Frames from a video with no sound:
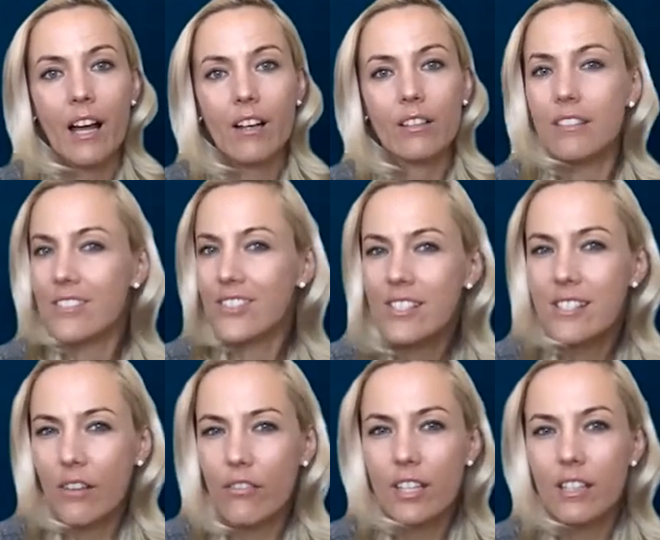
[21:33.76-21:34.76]
This is
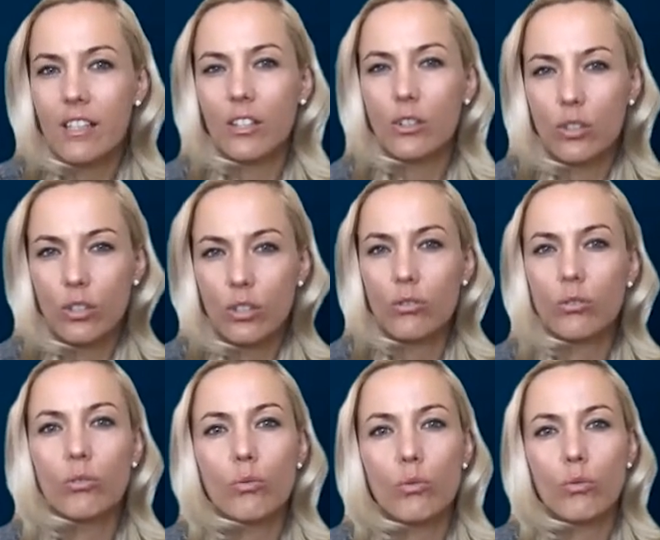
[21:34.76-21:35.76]
something that
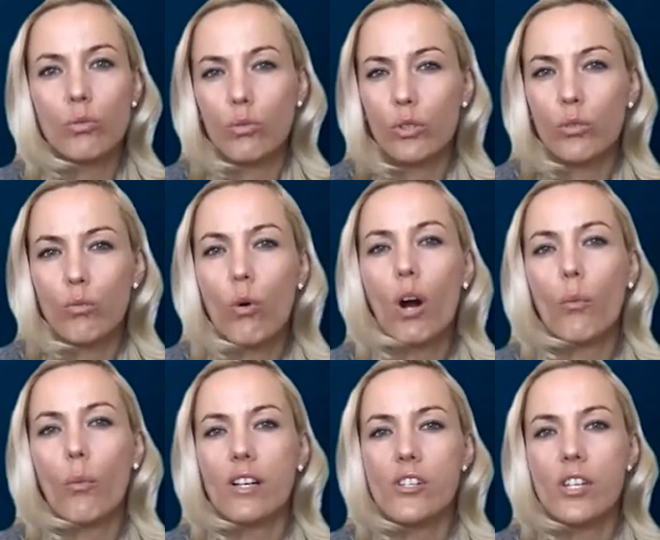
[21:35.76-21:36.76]
who you are
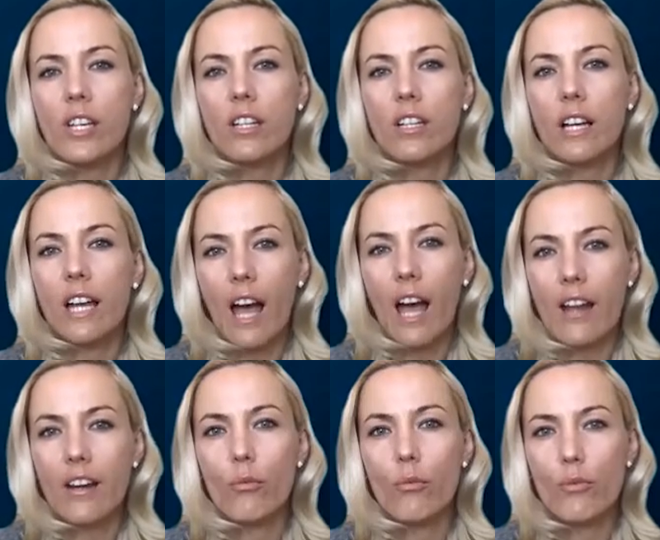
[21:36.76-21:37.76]
watching
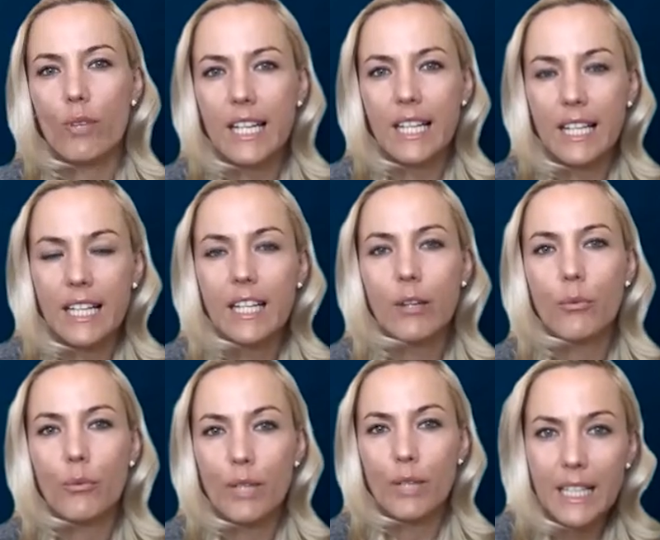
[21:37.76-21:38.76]
can really,
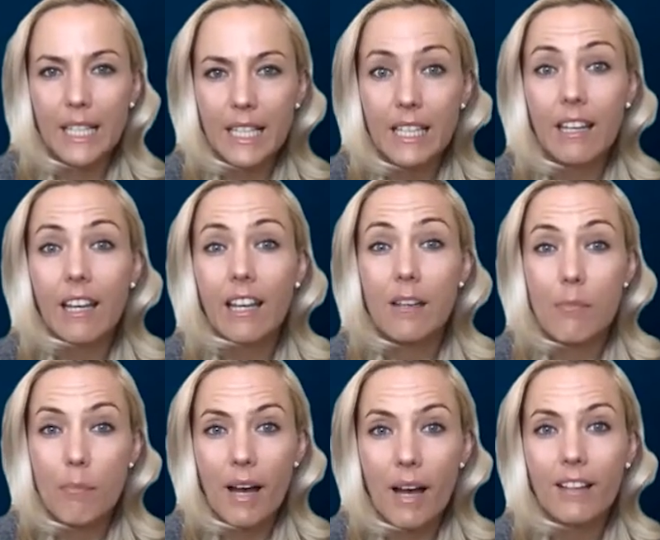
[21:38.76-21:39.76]
really
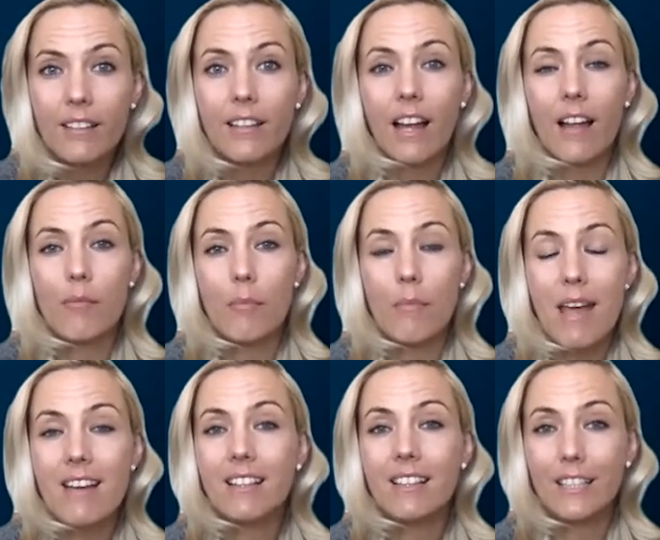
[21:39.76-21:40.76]
impact and
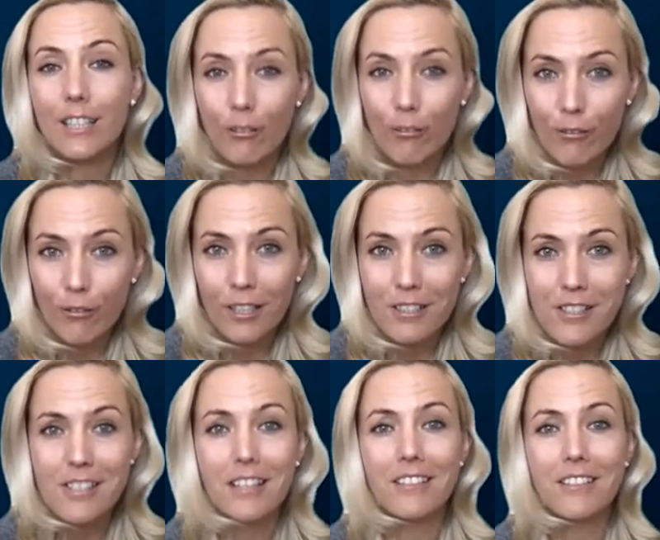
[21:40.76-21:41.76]
make
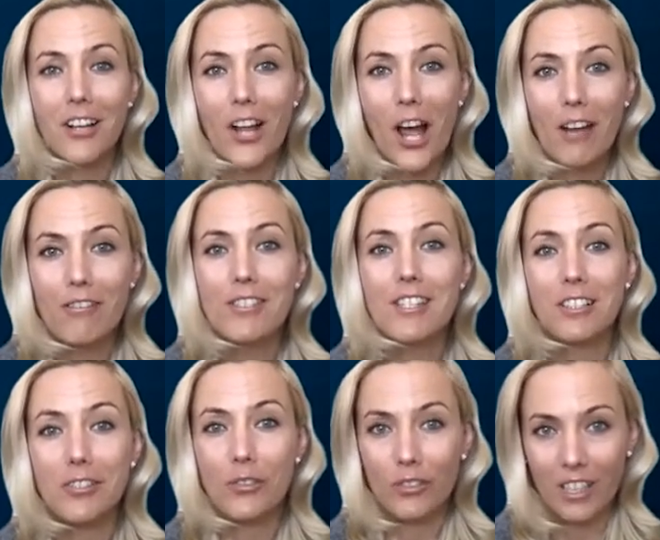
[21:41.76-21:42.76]
difference in the lives
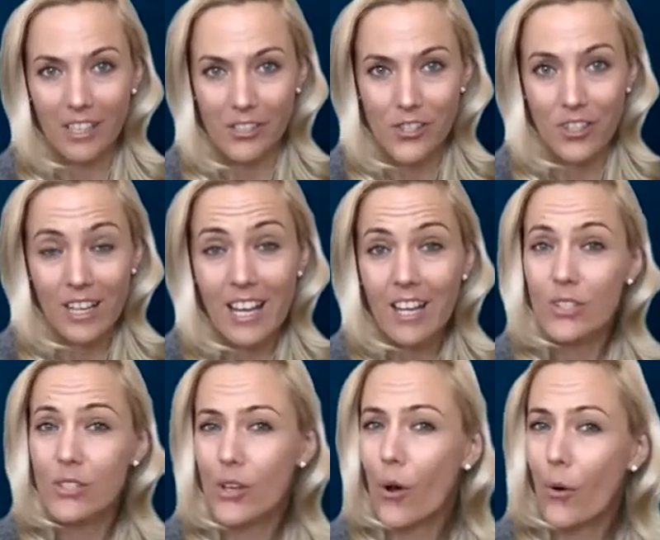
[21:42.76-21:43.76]
that you touch.
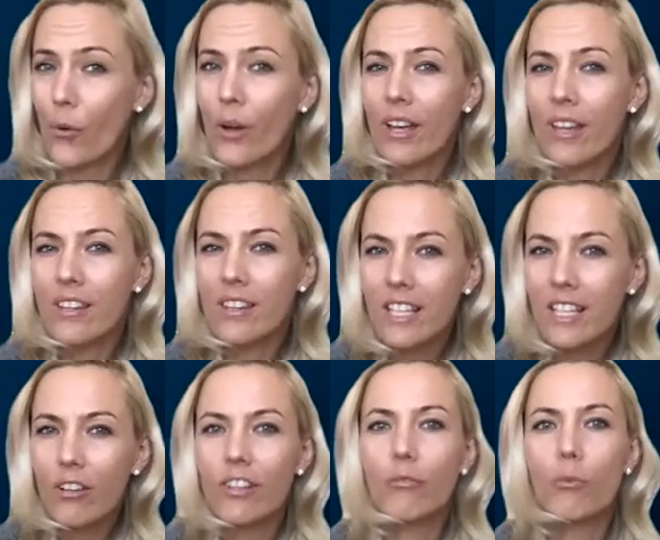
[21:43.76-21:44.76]
So think
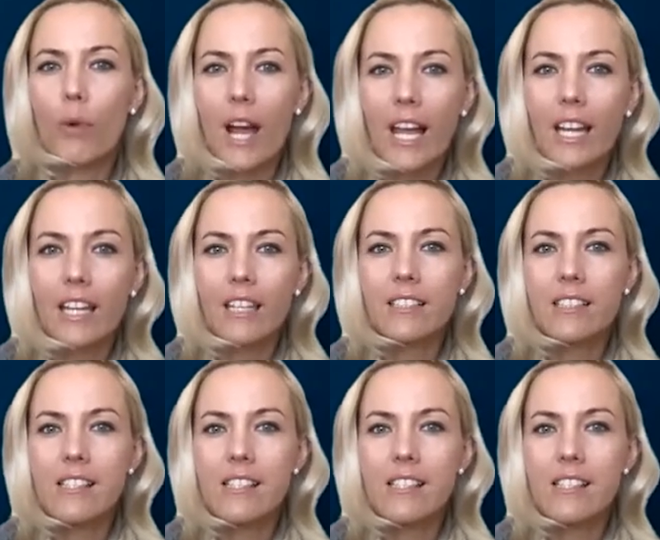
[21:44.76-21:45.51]
of the ways